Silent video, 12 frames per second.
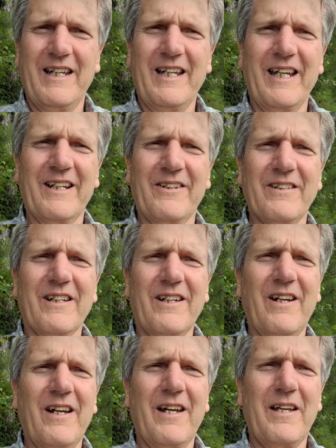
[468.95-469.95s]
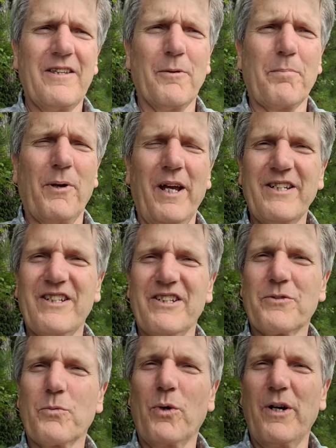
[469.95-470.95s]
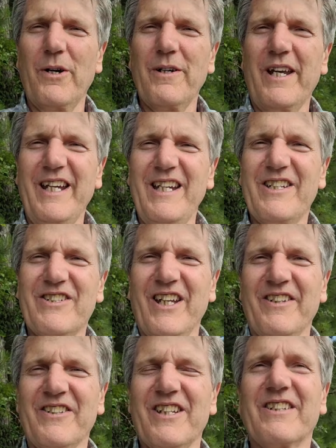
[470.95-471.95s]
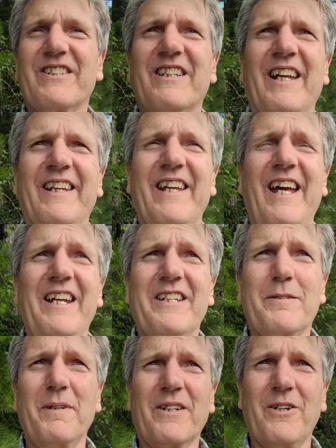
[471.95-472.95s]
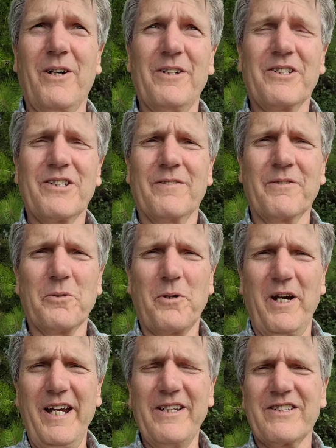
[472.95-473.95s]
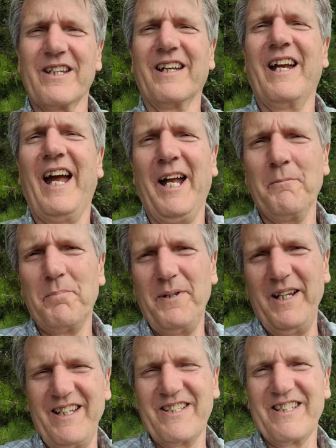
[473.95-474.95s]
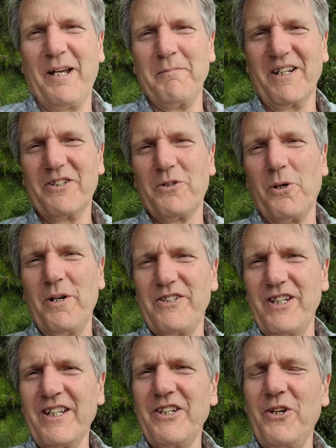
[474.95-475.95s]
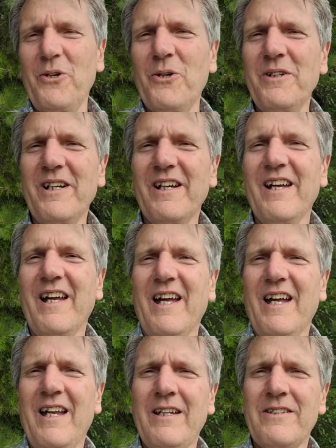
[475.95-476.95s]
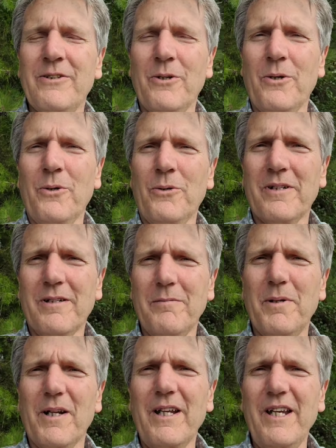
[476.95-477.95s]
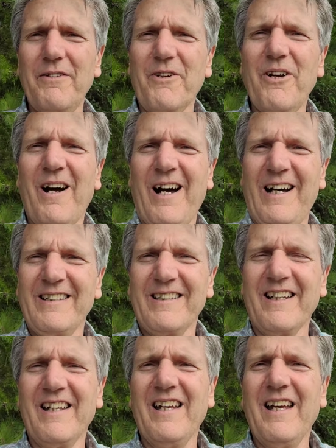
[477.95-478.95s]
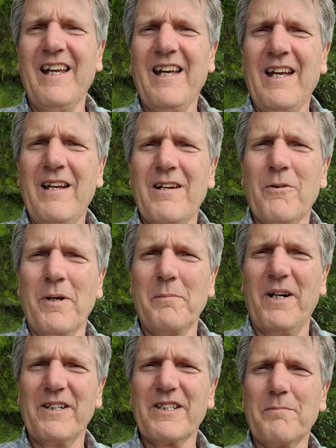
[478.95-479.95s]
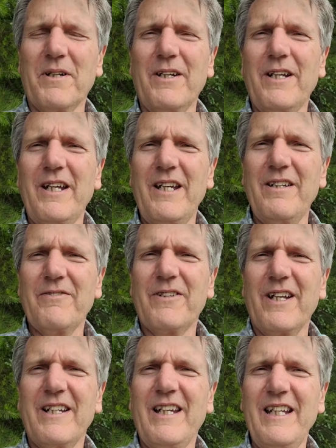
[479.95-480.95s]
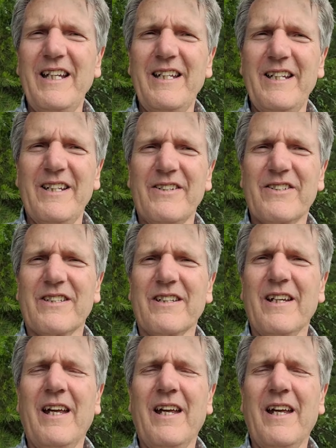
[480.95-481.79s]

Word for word: in the places where He sends us, and that is because of grace and peace. I'm encouraging you to believe God. We must believe that He is.